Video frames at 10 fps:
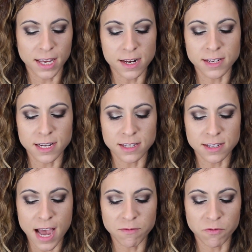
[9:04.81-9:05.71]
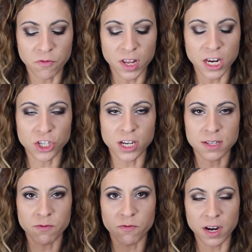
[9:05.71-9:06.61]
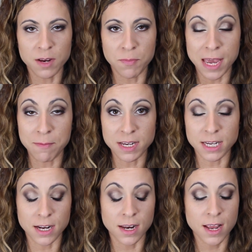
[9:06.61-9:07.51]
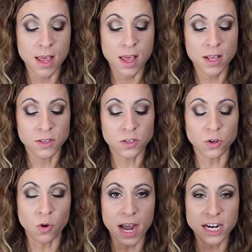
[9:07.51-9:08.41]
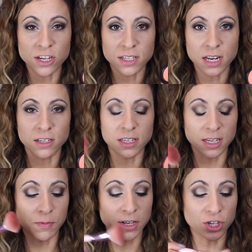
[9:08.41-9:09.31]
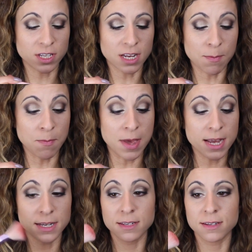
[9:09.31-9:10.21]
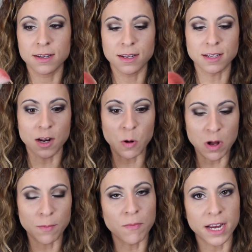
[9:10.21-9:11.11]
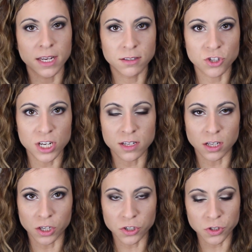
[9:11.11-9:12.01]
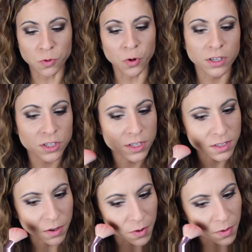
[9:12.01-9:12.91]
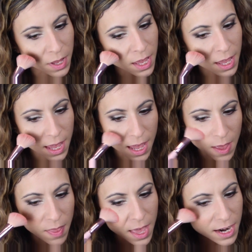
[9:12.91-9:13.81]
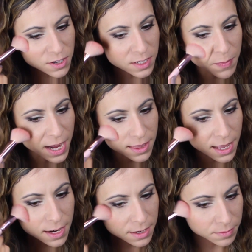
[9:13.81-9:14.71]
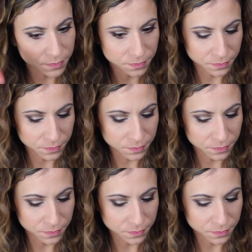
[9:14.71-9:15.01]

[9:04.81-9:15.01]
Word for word: It is a satin finish. It's very pigmented. So I just dip it just a bit because I don't want my cheeks to look too orange. So and then I just pat that in.